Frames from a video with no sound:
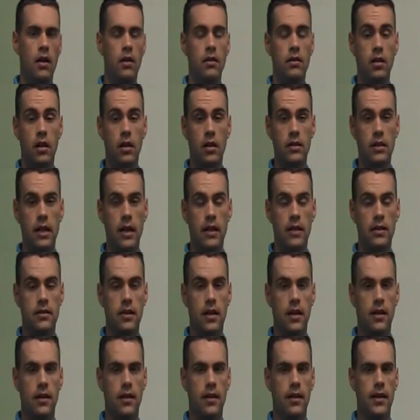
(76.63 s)
Turns out it's
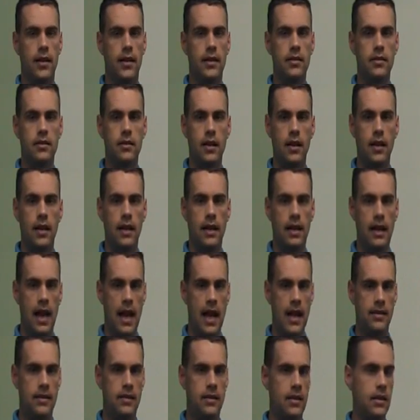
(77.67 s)
on the list and it
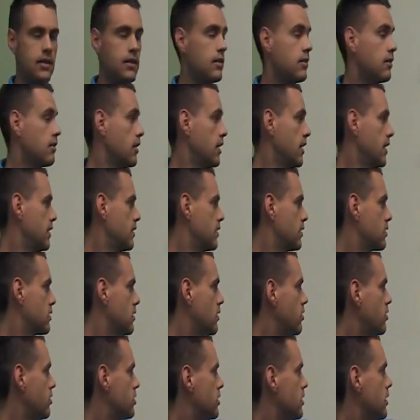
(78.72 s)
has an ingredient
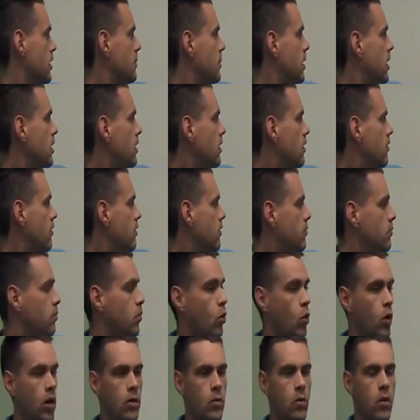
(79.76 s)
disclosure limit of
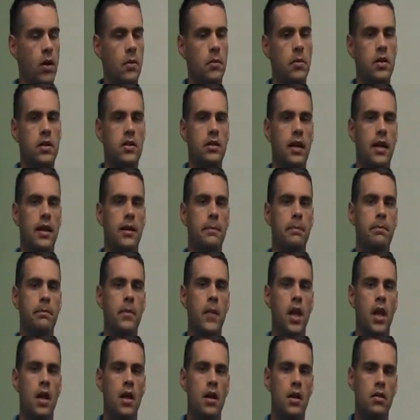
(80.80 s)
0.1%.
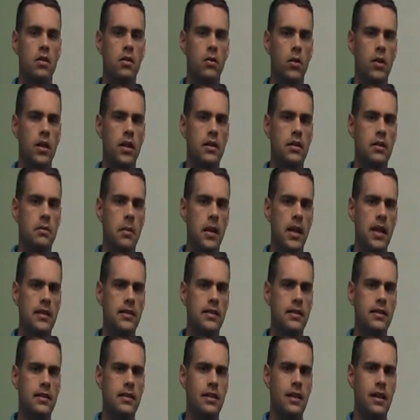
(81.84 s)
So what this
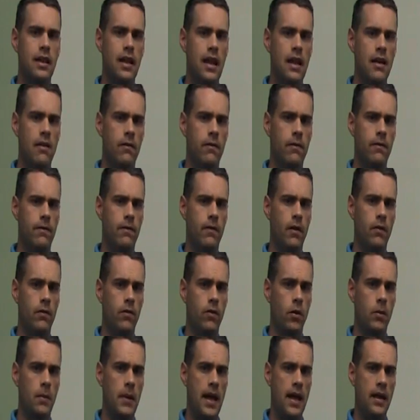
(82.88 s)
means is if
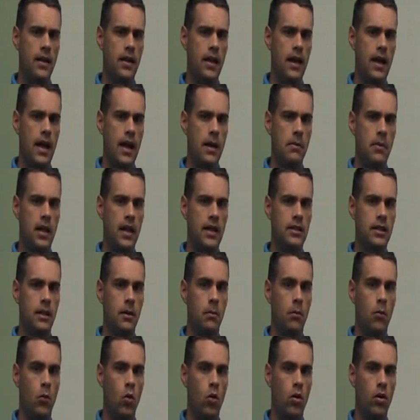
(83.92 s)
formaldehyde makes
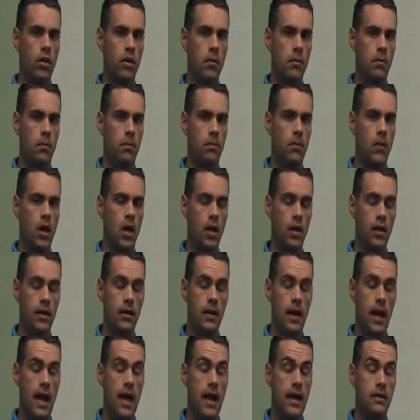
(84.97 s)
up more than uh,
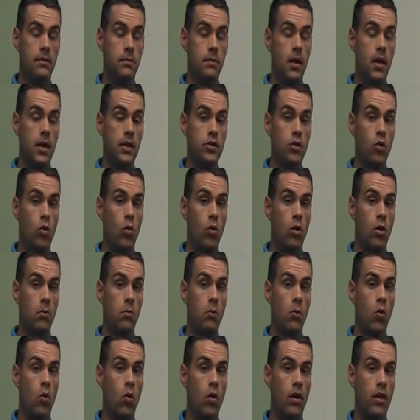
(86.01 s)
as much or
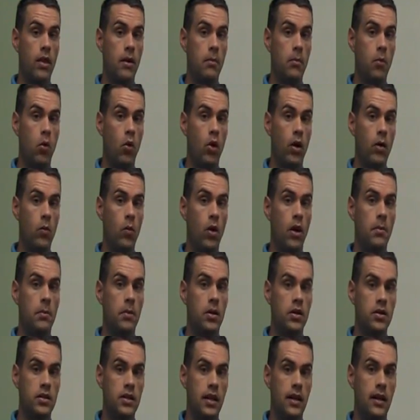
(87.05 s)
more than
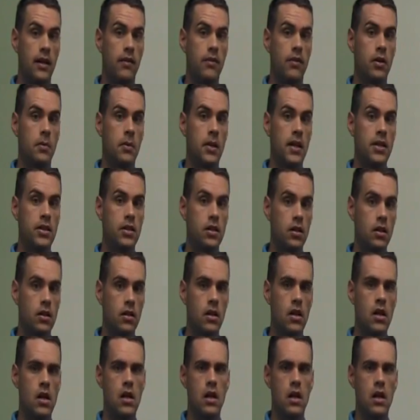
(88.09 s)
0.1% of your mixture,